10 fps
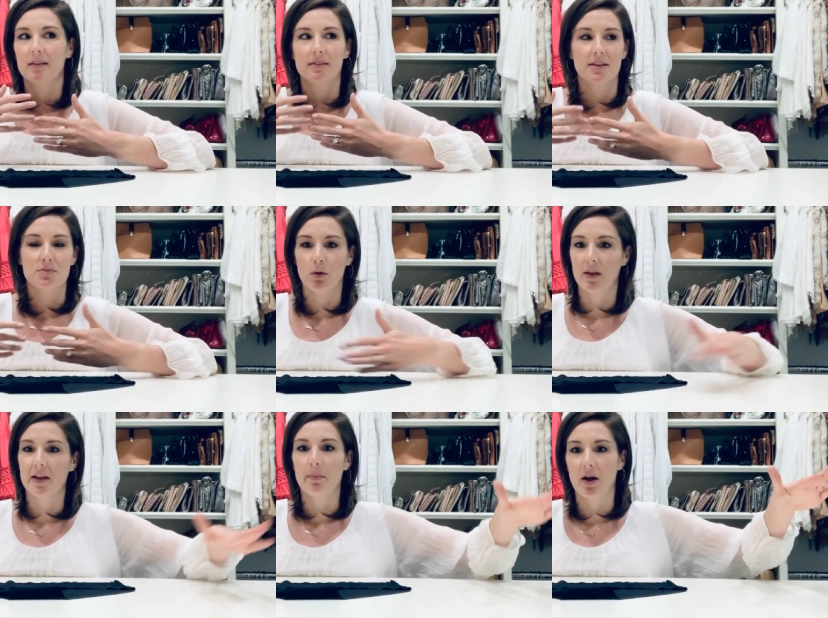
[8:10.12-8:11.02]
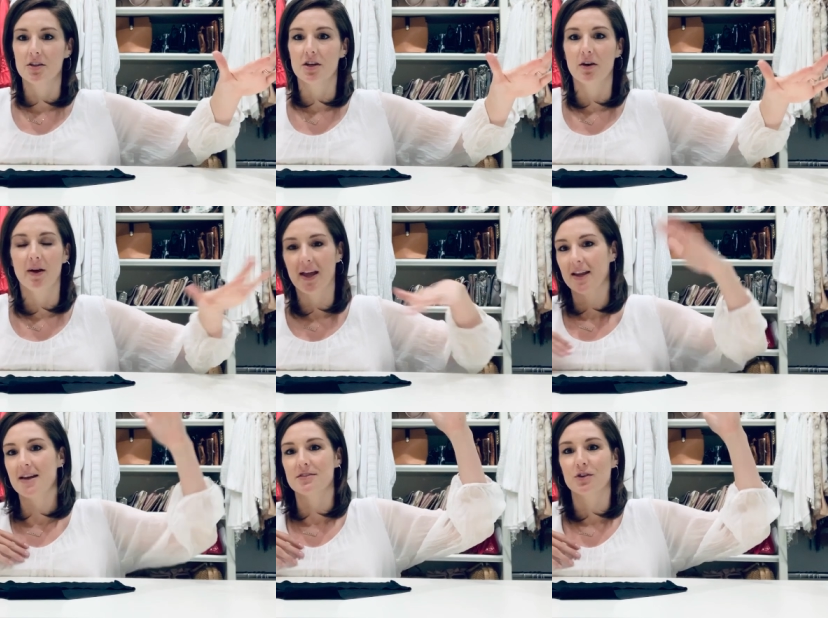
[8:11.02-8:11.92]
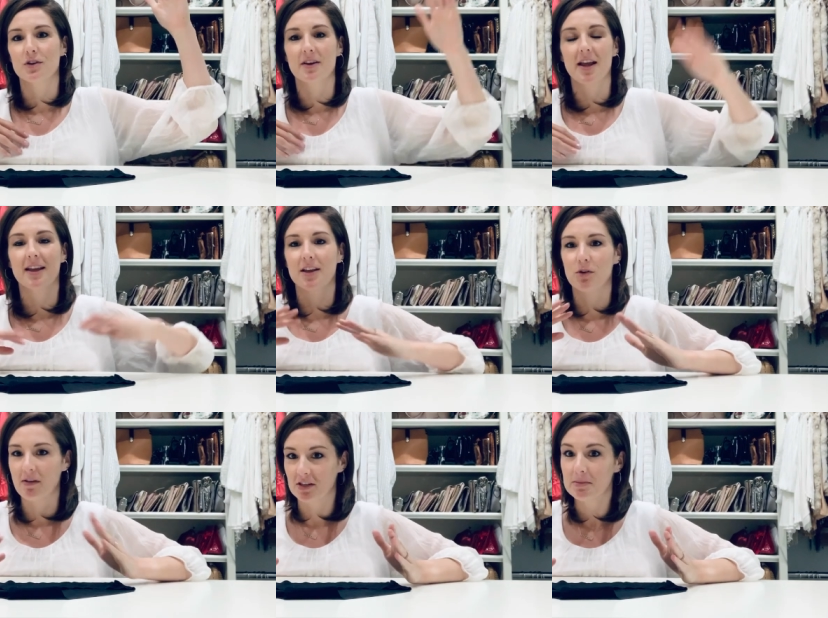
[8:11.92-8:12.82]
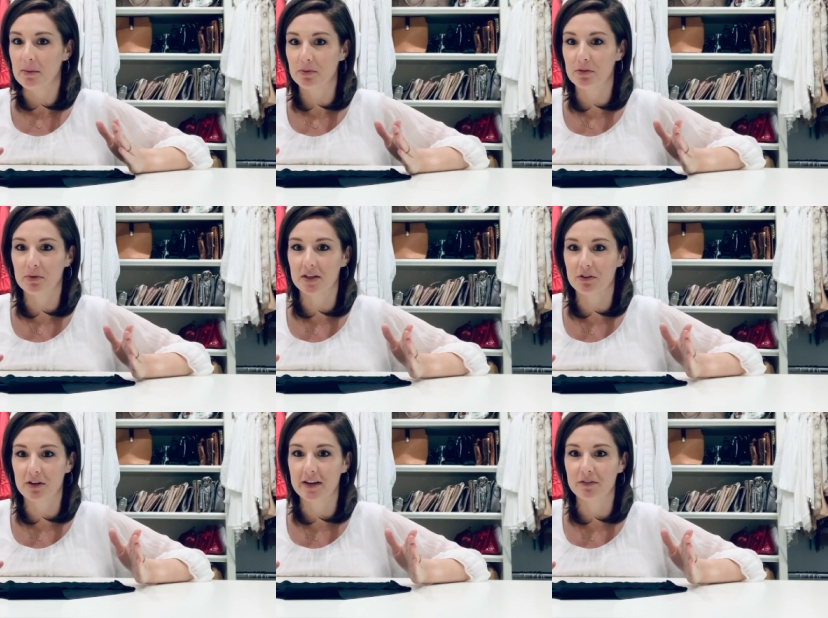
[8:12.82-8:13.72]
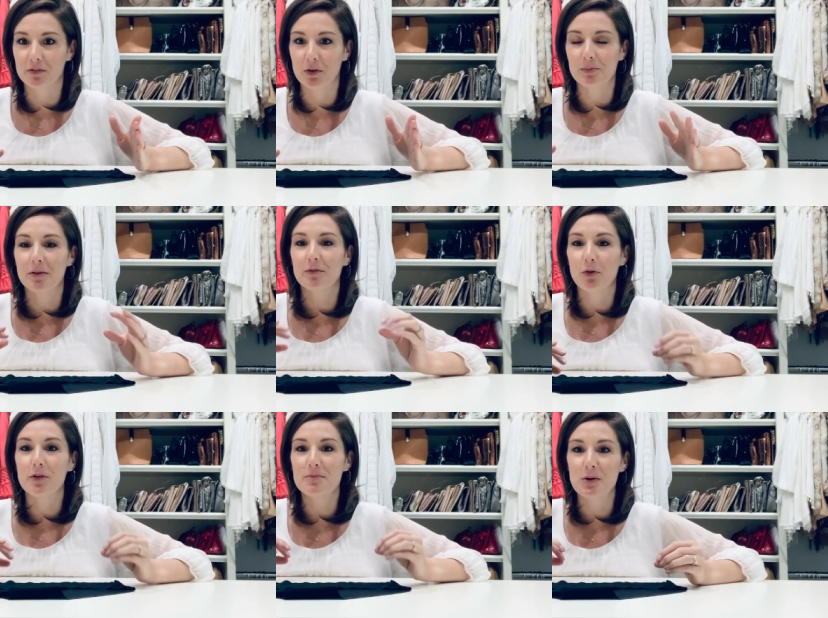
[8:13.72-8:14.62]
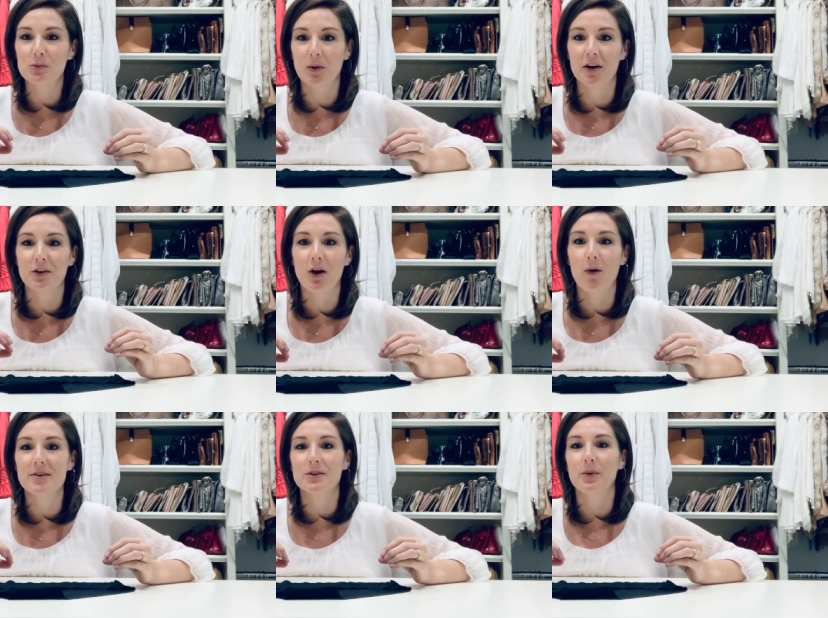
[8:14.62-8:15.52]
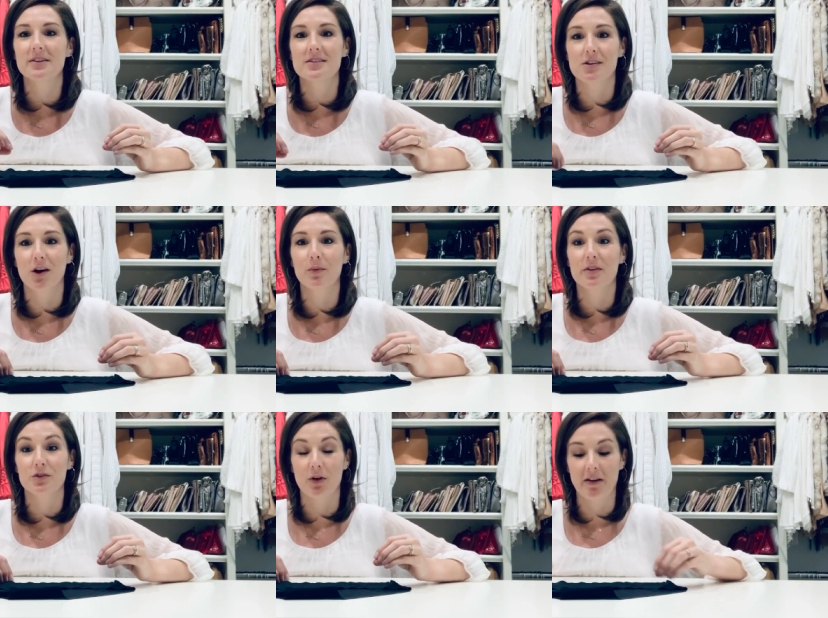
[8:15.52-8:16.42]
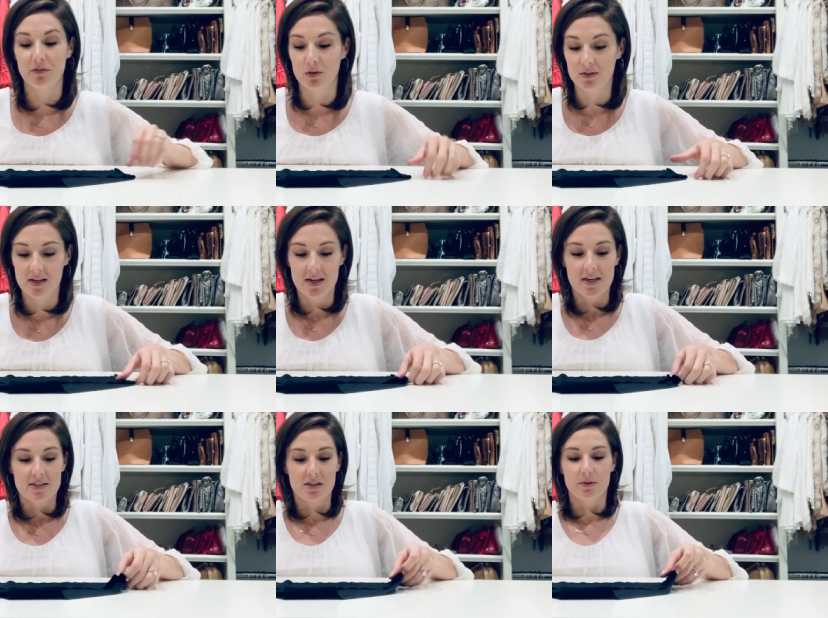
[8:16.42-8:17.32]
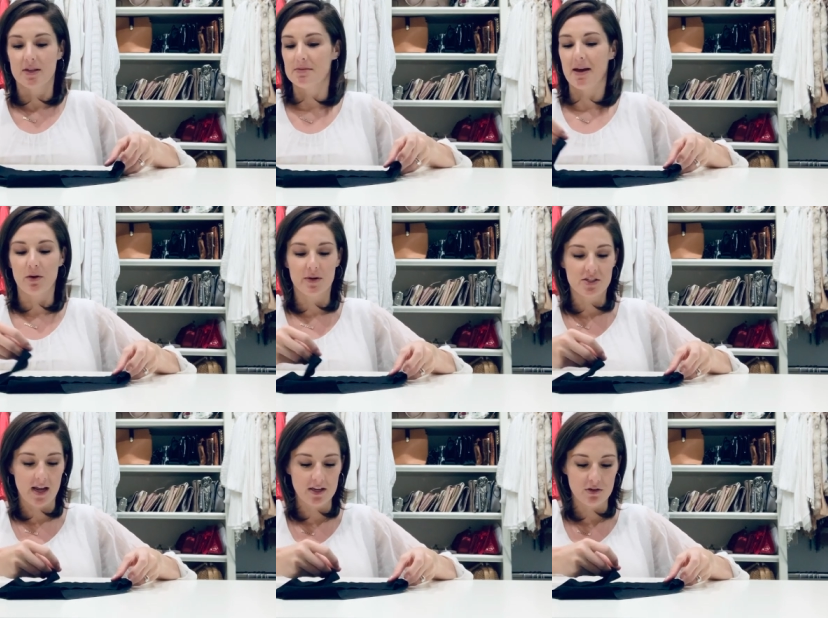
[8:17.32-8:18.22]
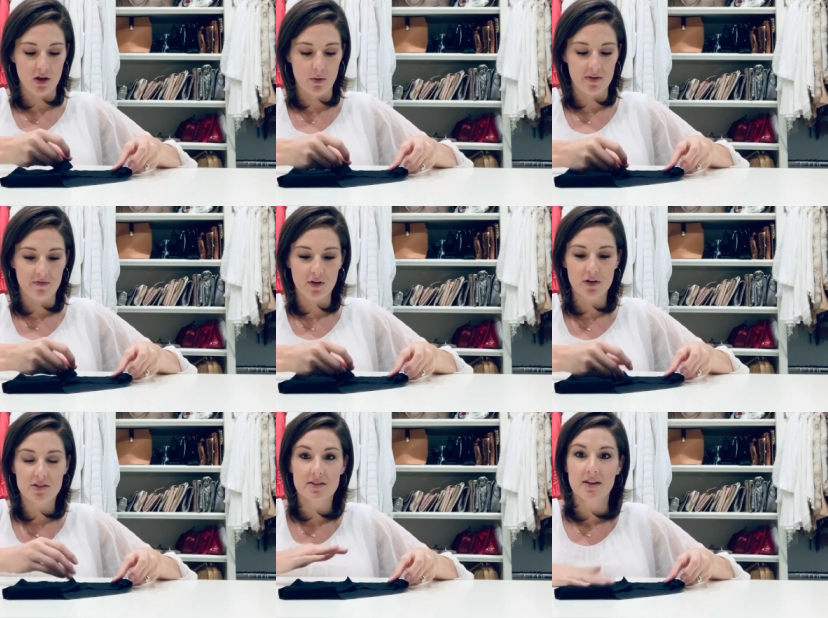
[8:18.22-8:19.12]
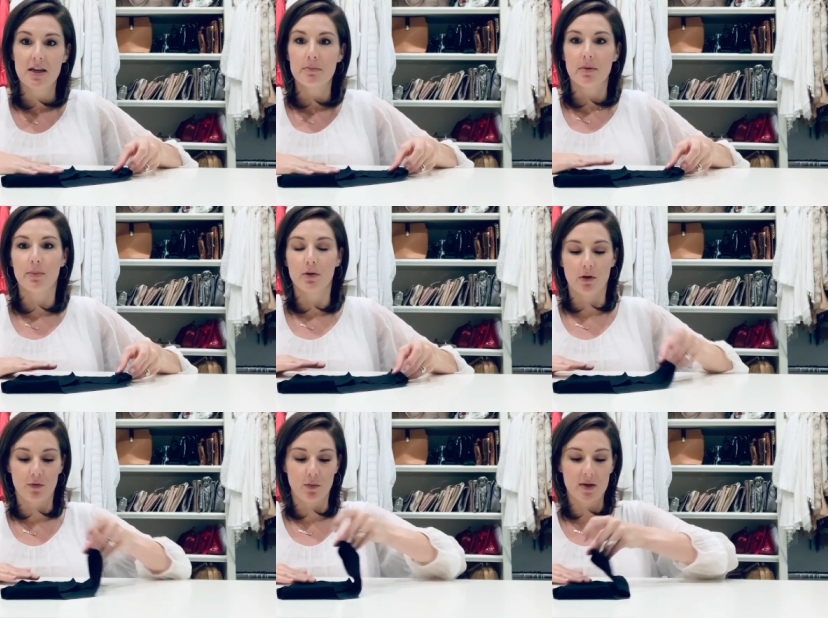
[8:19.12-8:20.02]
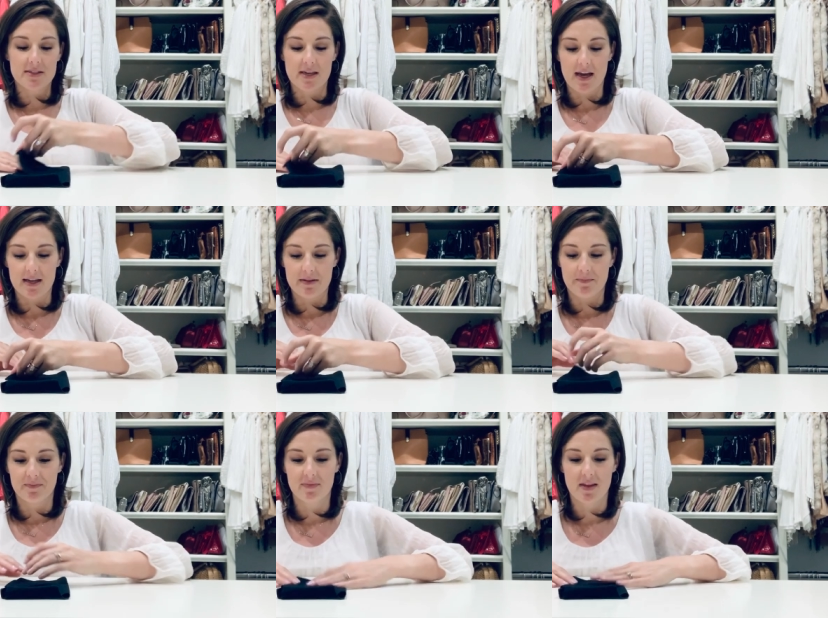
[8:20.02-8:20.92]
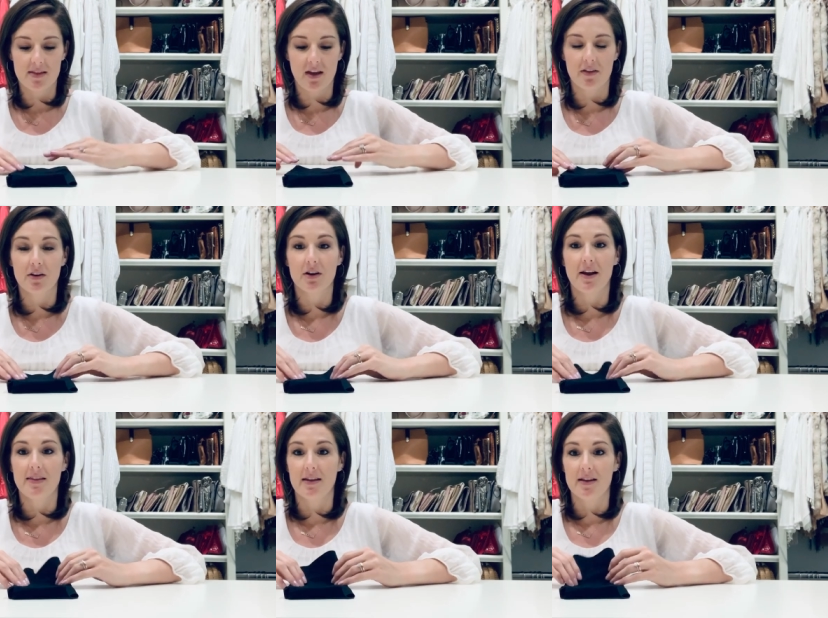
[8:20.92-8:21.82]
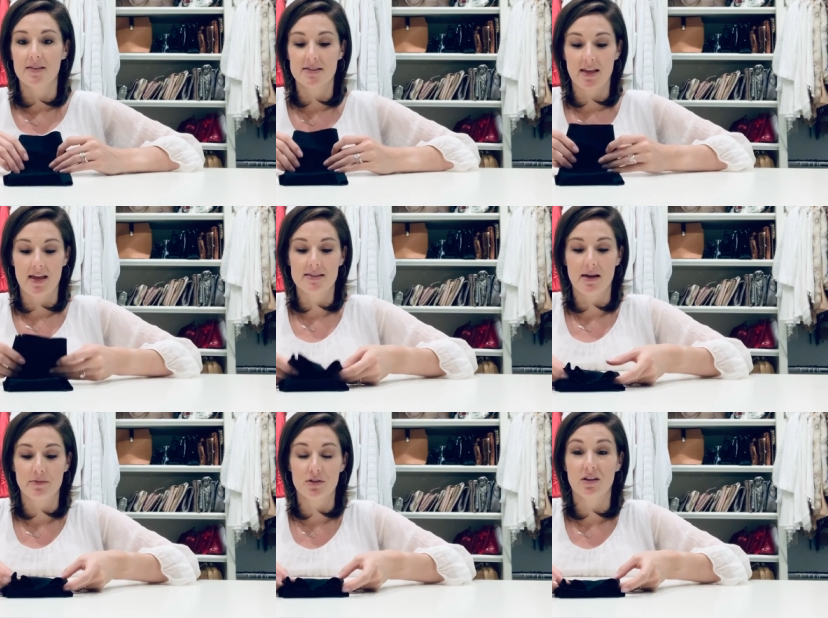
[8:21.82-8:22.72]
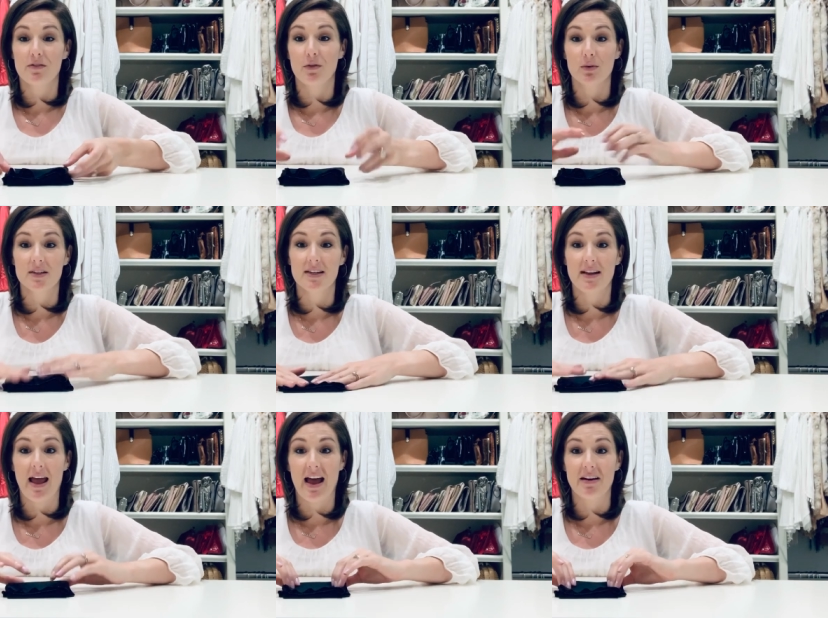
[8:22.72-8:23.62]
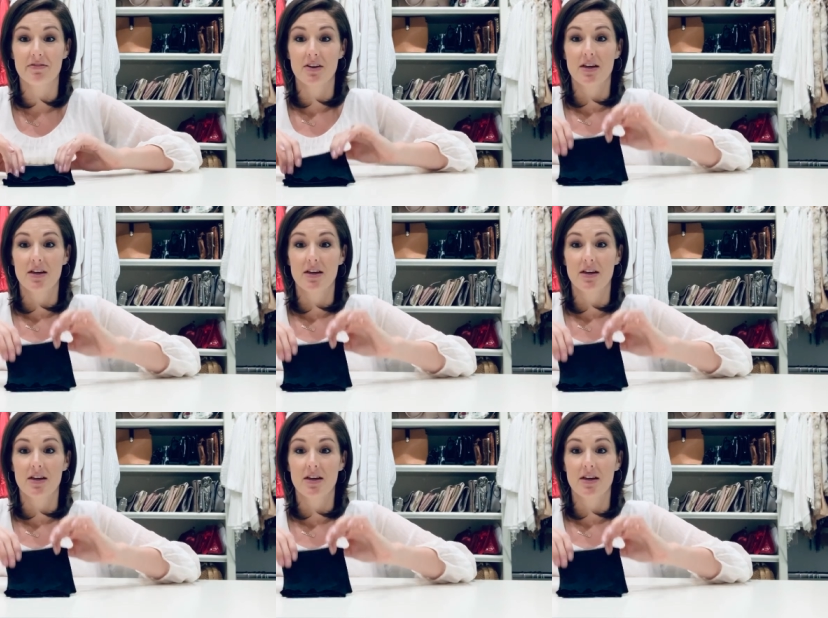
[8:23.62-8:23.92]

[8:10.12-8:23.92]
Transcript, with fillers: that's more like a poncho and it has a turtleneck and you have to come up with a really creative fold. But for the most part, you're always going to start with a trifold. So it doesn't matter which side you go with first, but pull over one side, then the other. And then in this case, I'm just gonna fold it in half.